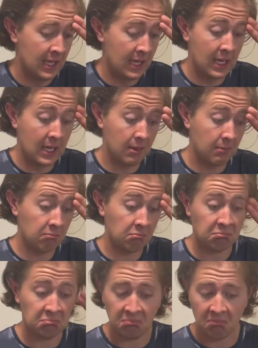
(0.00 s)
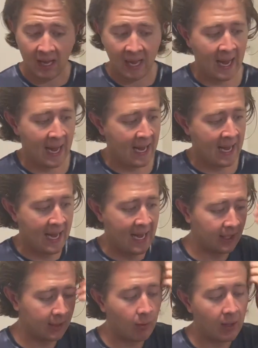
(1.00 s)
I
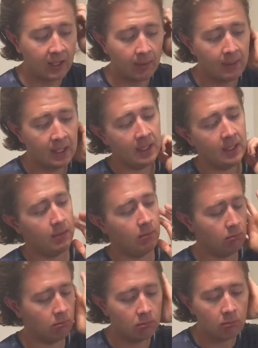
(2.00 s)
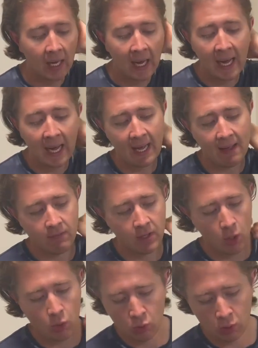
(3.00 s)
highly recommend it. I have
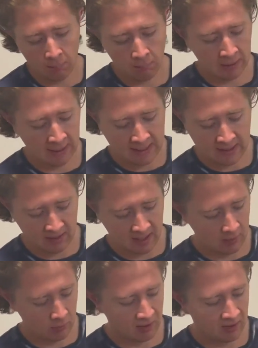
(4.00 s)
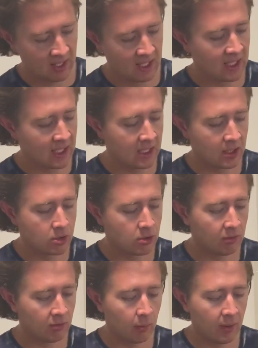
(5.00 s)
no complaints. I don't see any
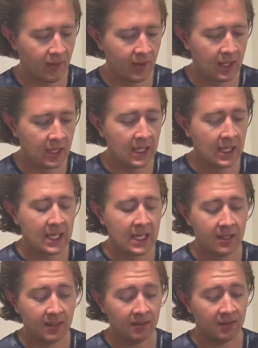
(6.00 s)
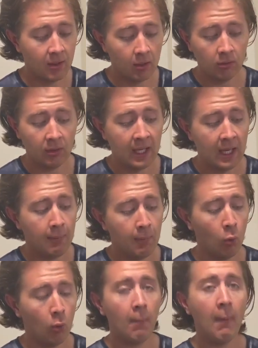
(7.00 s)
issues with it. It is certainly a
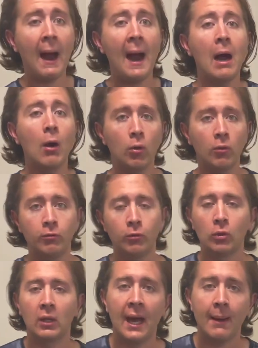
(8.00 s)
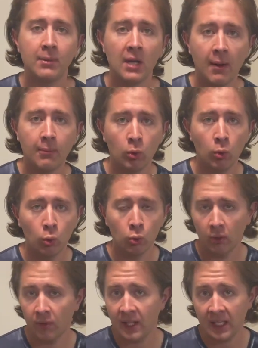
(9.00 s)
more powerful laptop cooler
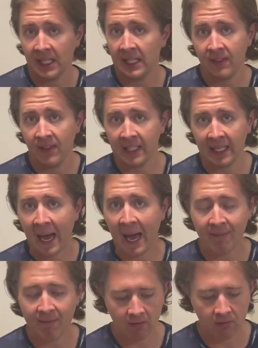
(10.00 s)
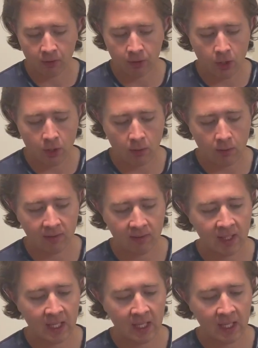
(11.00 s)
than anything I've ever used